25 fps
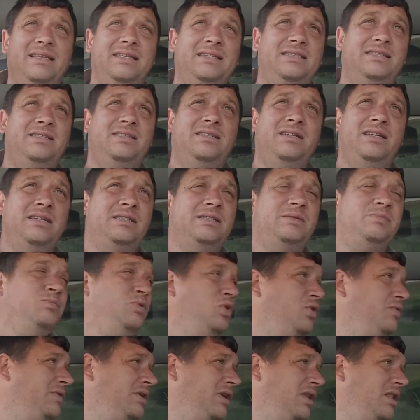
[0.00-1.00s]
This
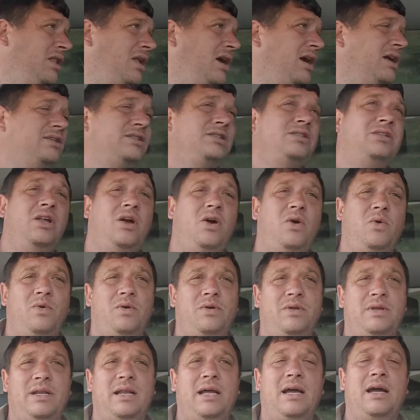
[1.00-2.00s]
moving a lot
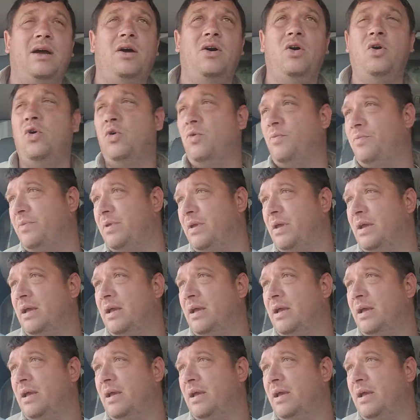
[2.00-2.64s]
slower than I hope.